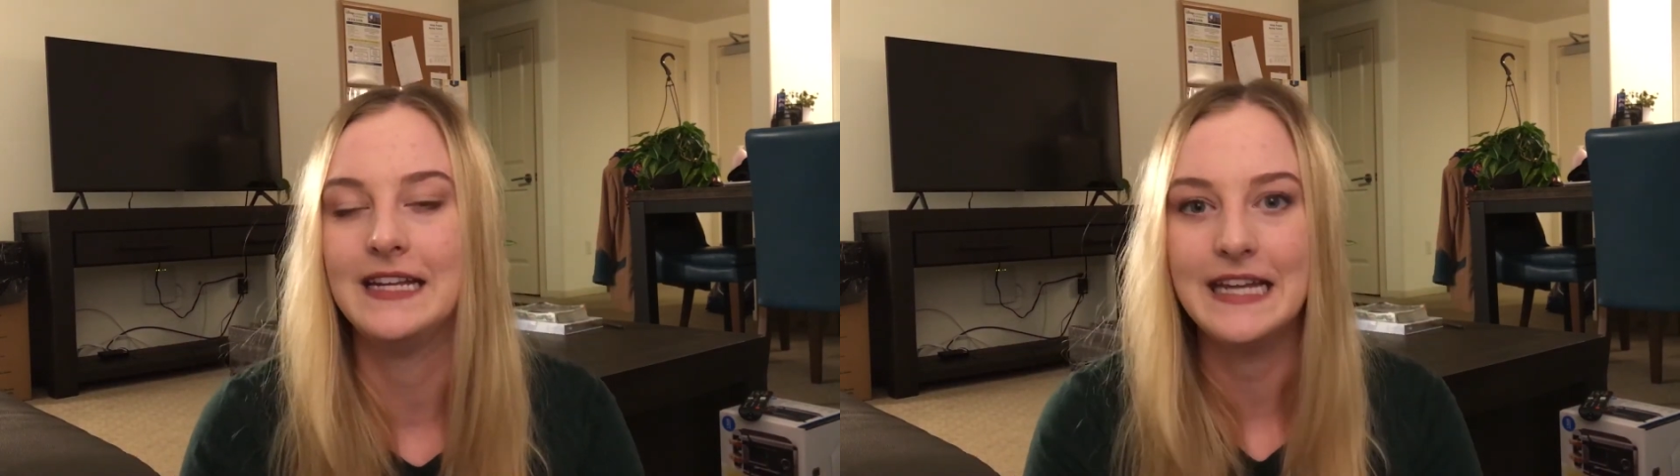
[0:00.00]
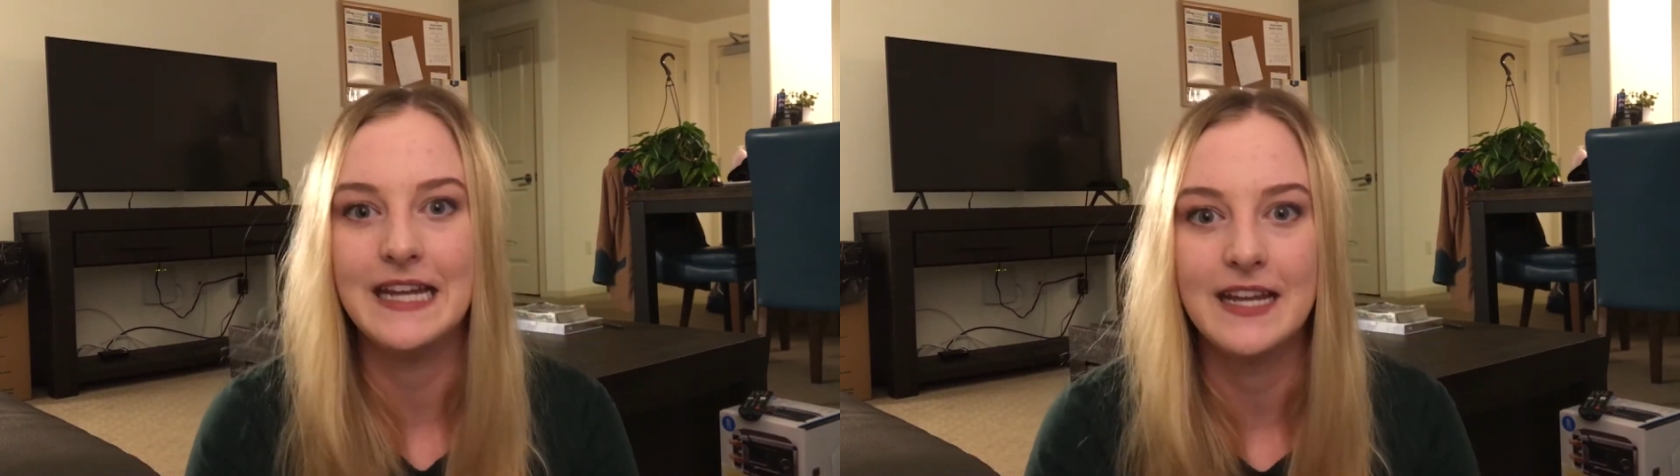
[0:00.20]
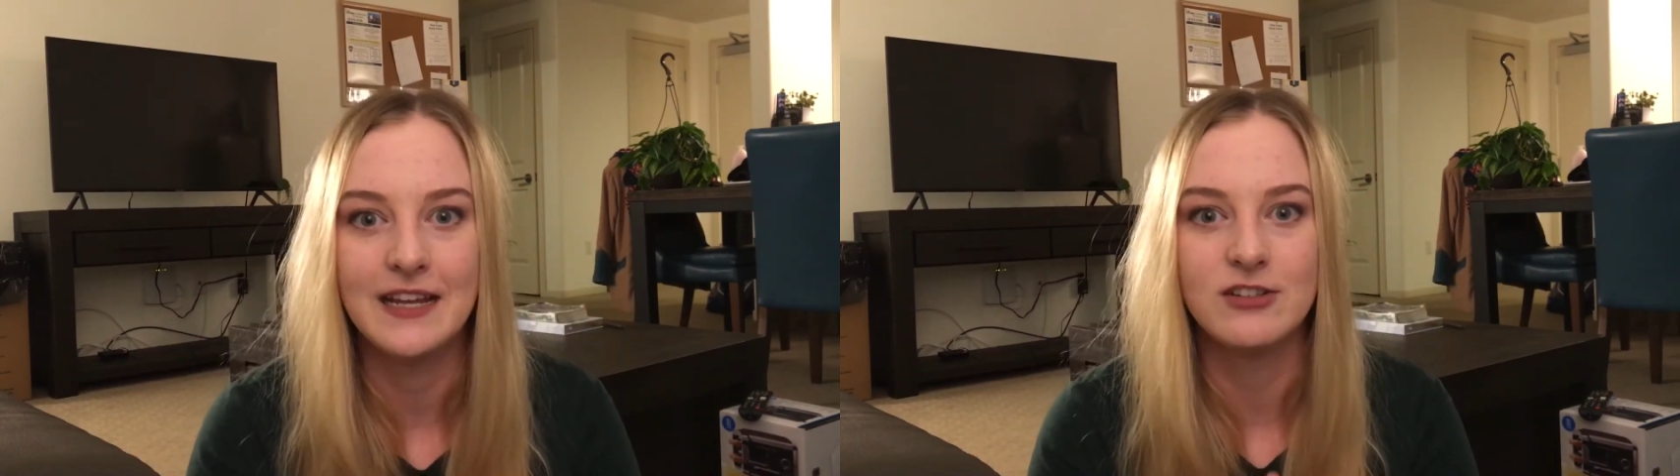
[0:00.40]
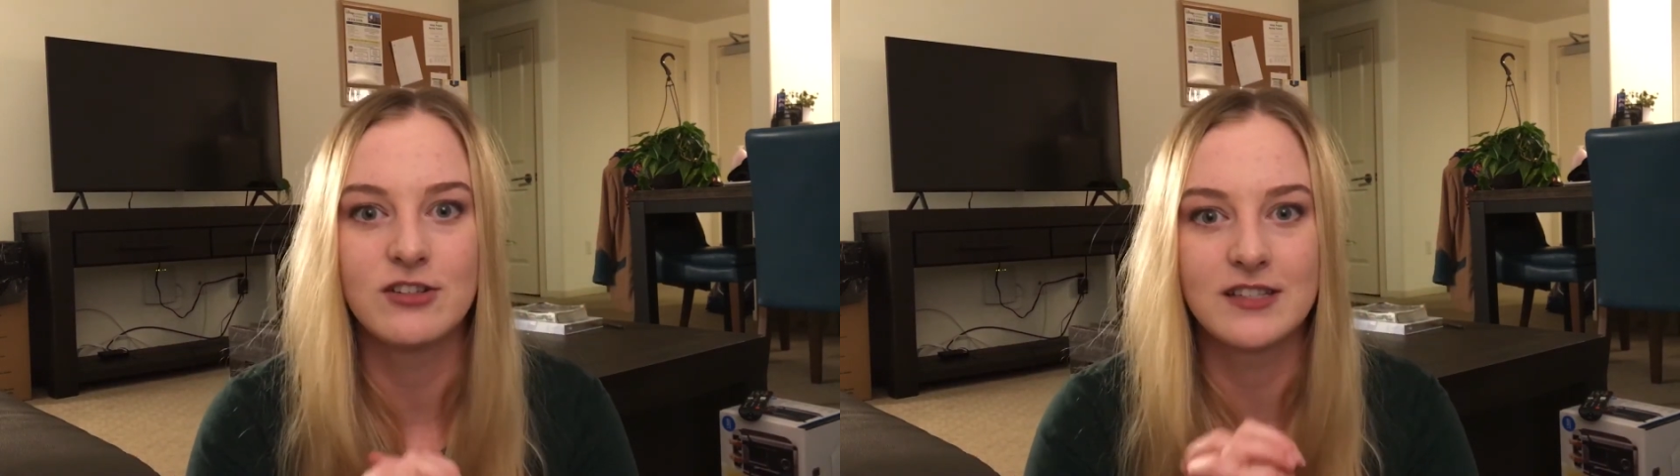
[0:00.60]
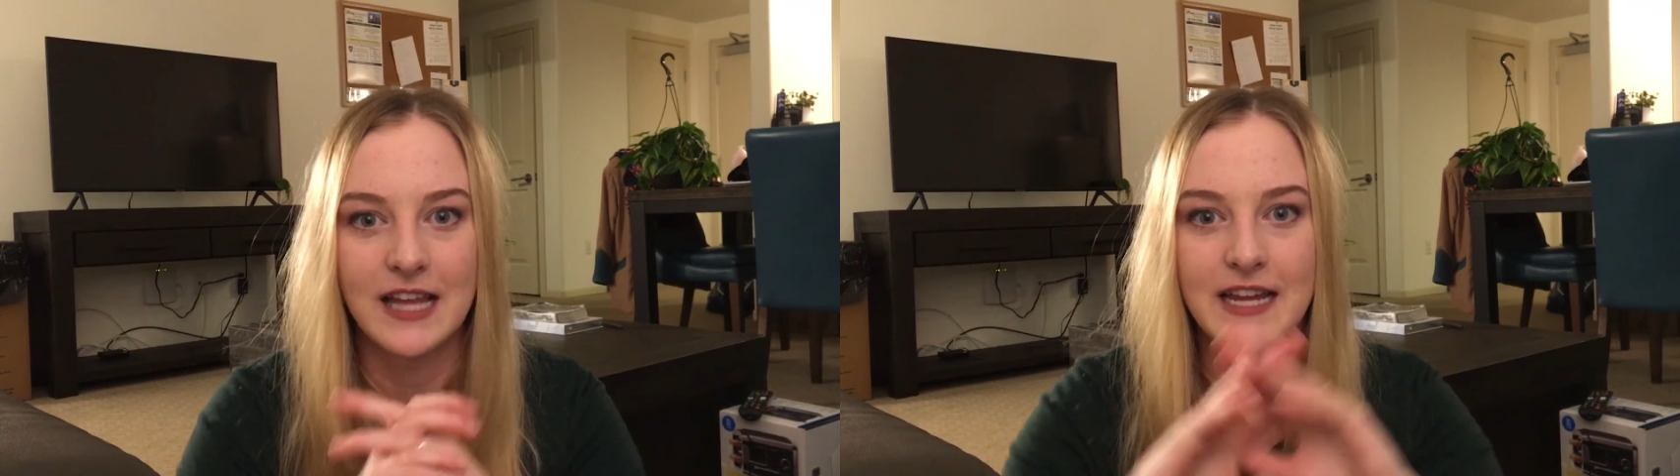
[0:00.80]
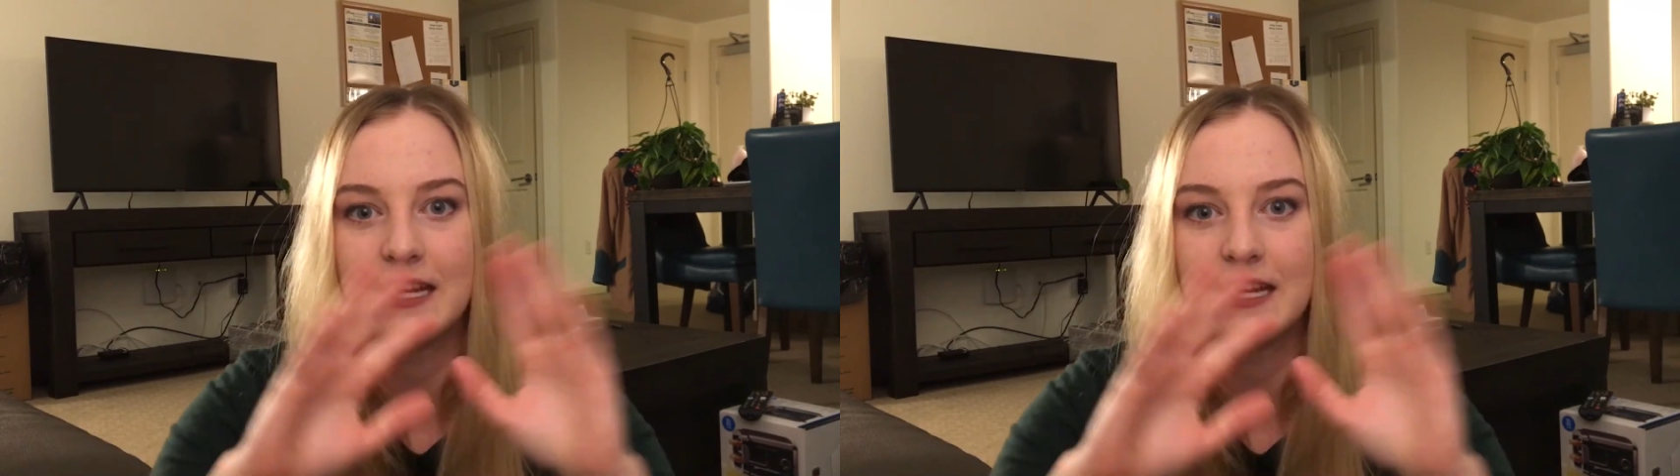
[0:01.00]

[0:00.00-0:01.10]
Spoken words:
eat and just